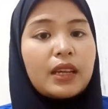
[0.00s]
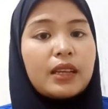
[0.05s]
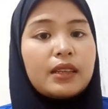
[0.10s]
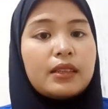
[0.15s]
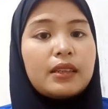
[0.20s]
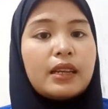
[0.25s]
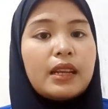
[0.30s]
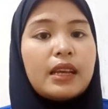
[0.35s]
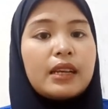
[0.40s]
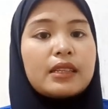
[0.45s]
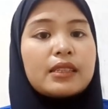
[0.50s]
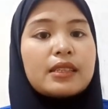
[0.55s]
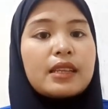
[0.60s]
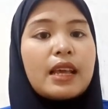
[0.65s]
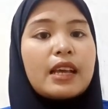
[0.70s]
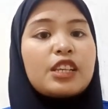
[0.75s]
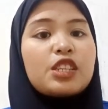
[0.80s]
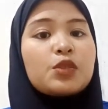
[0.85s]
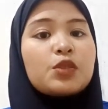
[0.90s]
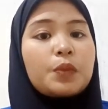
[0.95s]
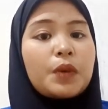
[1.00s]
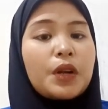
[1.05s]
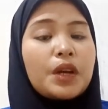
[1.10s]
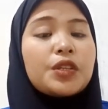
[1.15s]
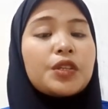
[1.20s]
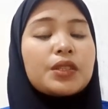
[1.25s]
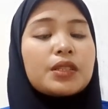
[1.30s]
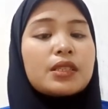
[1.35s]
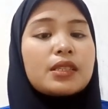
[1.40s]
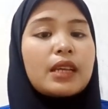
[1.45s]
The next,
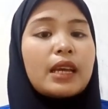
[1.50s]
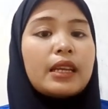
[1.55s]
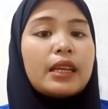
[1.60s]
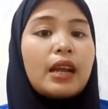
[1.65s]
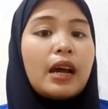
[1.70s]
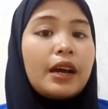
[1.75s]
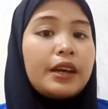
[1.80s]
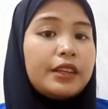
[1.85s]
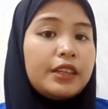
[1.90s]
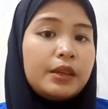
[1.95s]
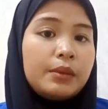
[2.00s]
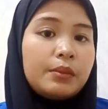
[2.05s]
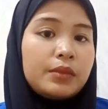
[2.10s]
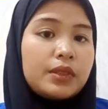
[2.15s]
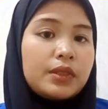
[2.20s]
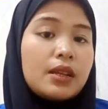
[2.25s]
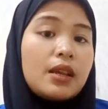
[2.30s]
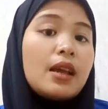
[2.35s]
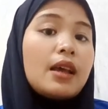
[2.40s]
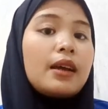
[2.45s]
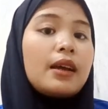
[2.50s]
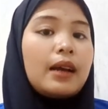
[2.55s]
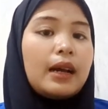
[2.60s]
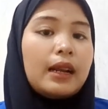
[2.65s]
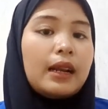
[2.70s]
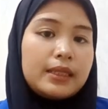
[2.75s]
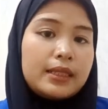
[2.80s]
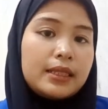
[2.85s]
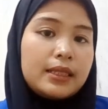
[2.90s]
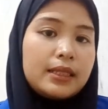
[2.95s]
expressions and idioms.
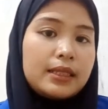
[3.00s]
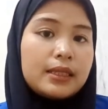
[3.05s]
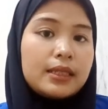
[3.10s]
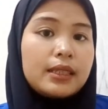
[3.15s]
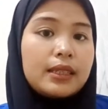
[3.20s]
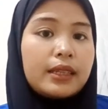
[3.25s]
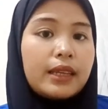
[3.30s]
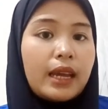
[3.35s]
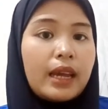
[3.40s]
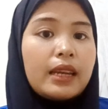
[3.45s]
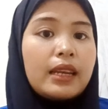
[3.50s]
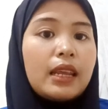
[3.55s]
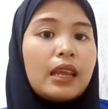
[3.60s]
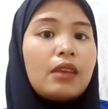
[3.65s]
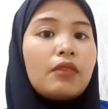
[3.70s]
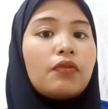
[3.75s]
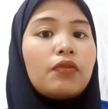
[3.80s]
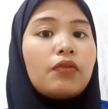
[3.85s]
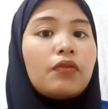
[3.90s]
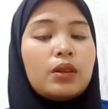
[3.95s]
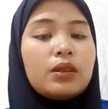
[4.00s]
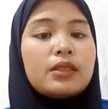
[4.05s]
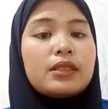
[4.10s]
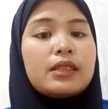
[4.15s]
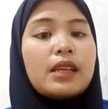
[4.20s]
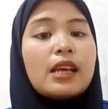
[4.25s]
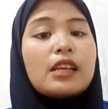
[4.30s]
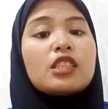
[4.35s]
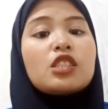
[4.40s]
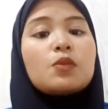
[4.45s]
Culture can influence
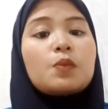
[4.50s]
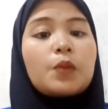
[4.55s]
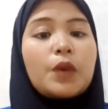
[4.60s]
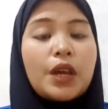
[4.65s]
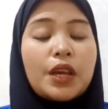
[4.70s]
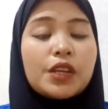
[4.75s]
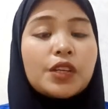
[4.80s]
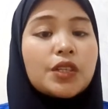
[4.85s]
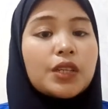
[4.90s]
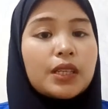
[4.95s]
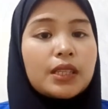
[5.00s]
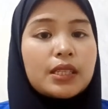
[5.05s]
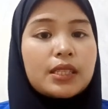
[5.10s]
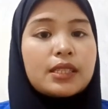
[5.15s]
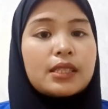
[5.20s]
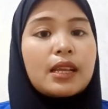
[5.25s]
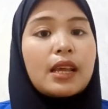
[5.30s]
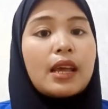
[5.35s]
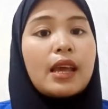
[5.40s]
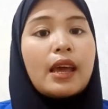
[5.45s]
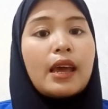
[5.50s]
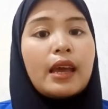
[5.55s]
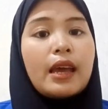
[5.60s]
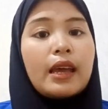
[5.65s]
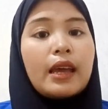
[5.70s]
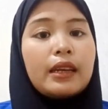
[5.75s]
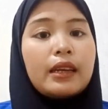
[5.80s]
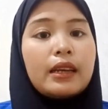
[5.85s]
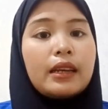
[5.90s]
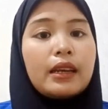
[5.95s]
expressions
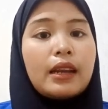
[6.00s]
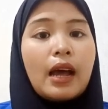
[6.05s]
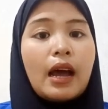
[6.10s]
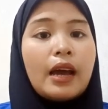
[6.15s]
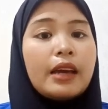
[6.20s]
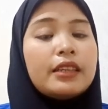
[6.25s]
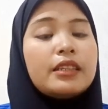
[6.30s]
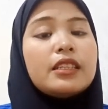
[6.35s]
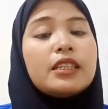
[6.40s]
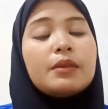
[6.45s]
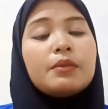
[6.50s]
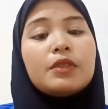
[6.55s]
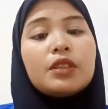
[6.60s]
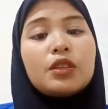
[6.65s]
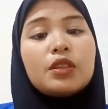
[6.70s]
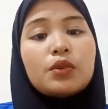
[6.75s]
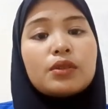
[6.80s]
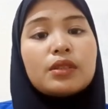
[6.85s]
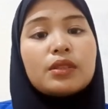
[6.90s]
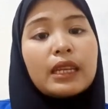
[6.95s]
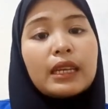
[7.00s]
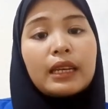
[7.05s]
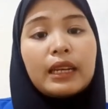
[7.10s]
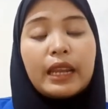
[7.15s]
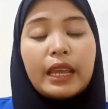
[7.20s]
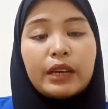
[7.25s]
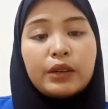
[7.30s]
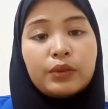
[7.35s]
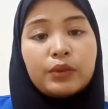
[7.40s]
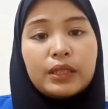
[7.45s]
and idiom use in
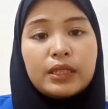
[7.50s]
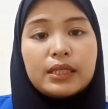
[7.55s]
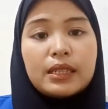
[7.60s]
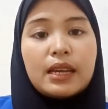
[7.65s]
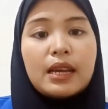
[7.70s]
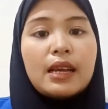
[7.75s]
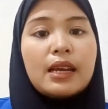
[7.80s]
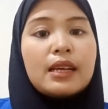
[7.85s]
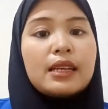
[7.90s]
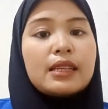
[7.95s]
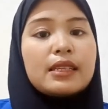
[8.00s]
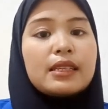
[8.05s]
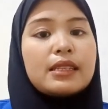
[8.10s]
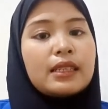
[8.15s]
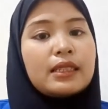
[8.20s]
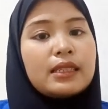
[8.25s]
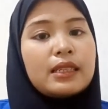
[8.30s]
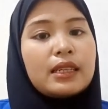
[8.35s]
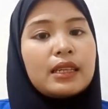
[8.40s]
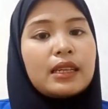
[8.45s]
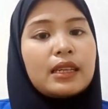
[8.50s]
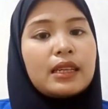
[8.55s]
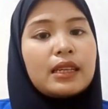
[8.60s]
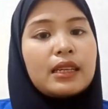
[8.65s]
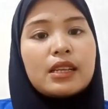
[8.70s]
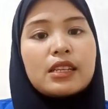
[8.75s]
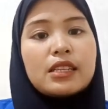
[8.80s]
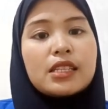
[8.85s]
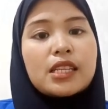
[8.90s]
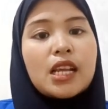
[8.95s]
language, such
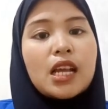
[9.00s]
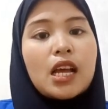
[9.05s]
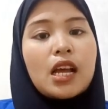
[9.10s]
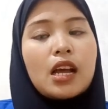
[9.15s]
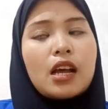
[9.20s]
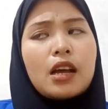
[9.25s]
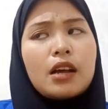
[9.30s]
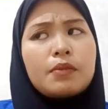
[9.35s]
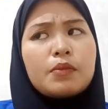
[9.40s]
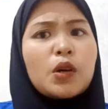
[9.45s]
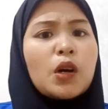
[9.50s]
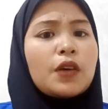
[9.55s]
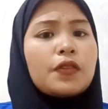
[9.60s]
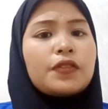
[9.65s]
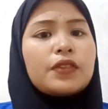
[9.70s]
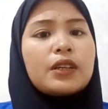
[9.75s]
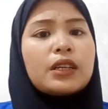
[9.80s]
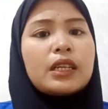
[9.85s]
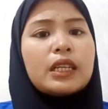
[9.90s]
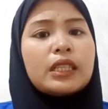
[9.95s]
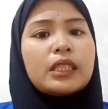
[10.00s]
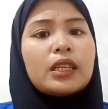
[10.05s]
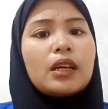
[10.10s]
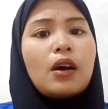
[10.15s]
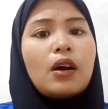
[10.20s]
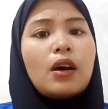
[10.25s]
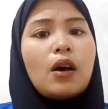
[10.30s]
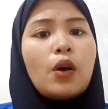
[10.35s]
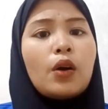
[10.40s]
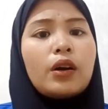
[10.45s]
as proverb
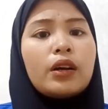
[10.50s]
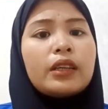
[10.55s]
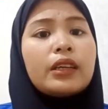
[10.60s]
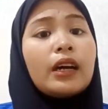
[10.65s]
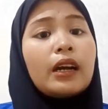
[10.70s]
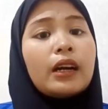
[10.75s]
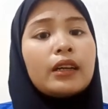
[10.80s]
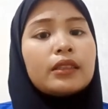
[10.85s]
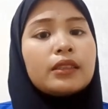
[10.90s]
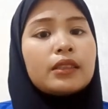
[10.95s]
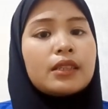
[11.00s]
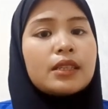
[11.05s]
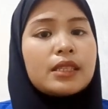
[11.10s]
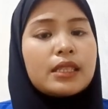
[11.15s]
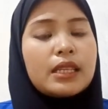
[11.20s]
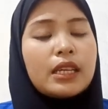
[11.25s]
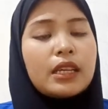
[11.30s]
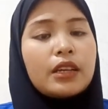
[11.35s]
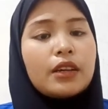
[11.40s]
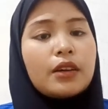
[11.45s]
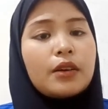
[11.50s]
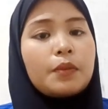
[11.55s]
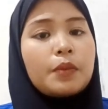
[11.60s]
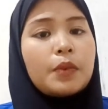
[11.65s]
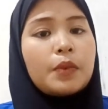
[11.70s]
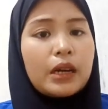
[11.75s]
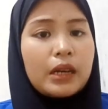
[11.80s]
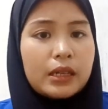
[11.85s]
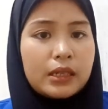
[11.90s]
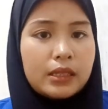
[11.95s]
or characteristic
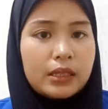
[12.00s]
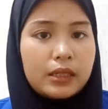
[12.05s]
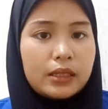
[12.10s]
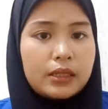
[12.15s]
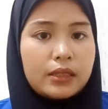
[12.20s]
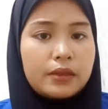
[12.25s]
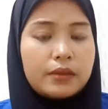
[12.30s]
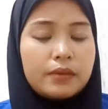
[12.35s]
phrases.